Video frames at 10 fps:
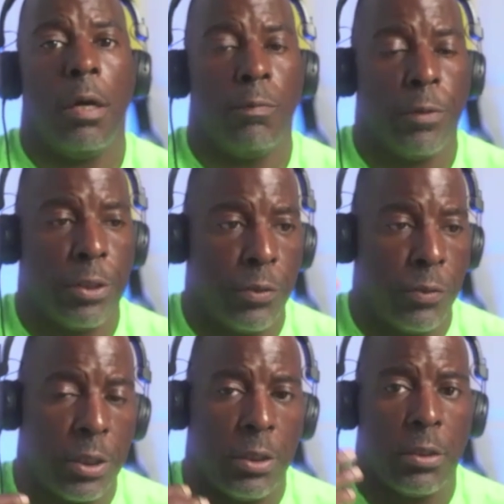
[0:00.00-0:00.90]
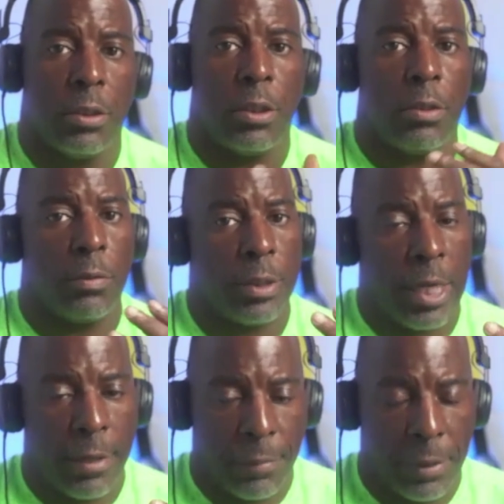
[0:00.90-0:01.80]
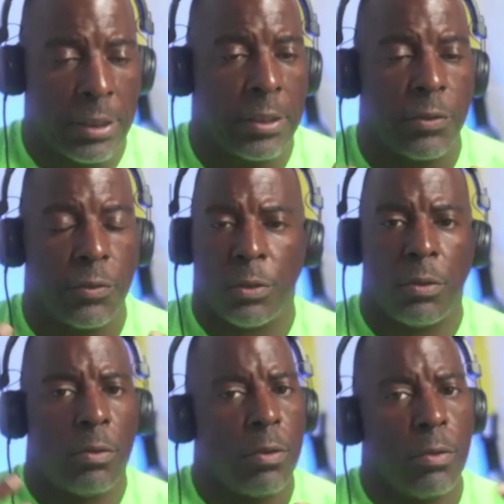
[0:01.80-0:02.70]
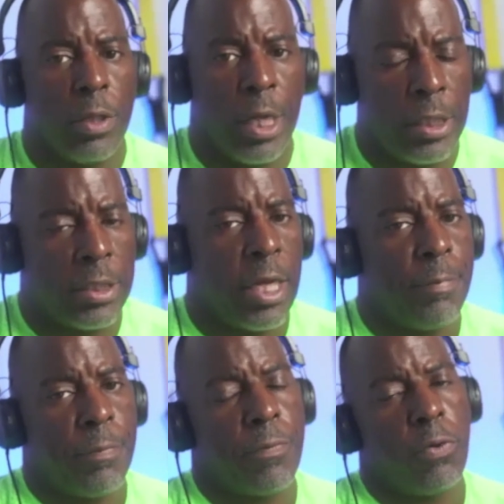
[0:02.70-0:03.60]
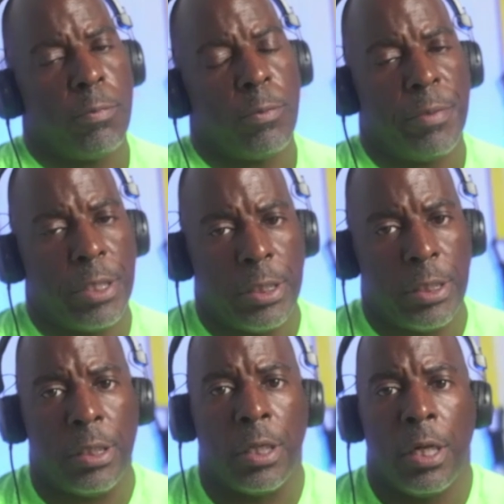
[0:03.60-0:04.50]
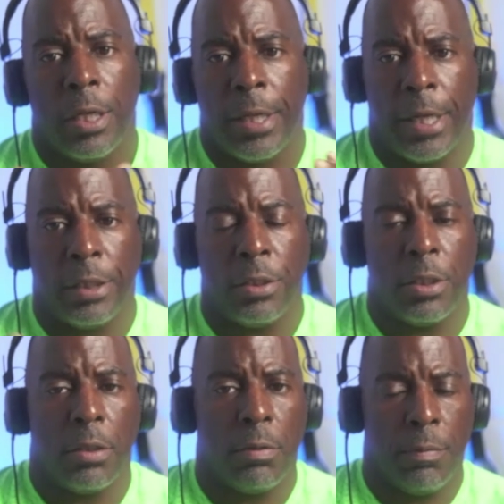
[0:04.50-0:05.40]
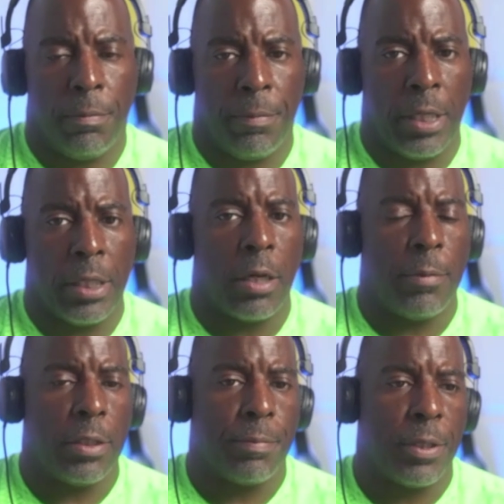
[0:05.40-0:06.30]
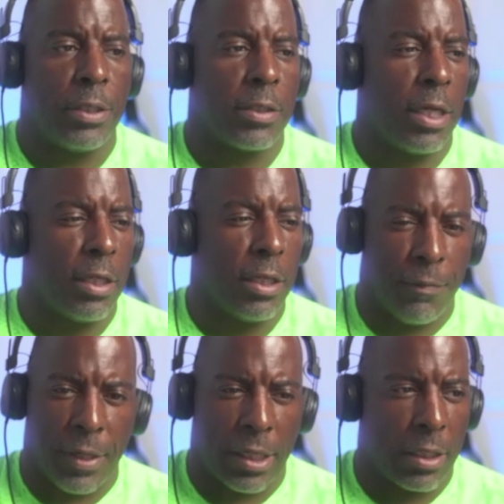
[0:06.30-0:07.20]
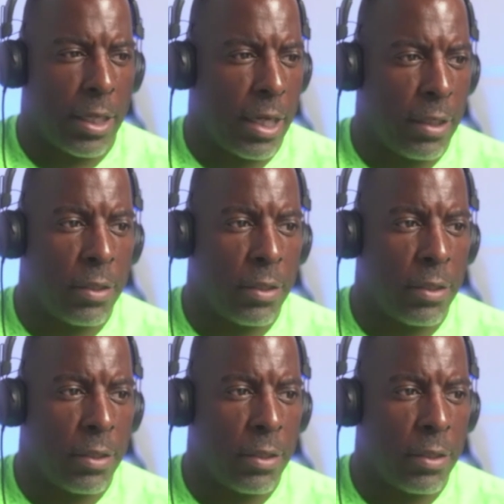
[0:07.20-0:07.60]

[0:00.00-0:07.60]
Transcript: reducing, diabetes, or any type of comorbidity that, may come into play. So I love that a lot.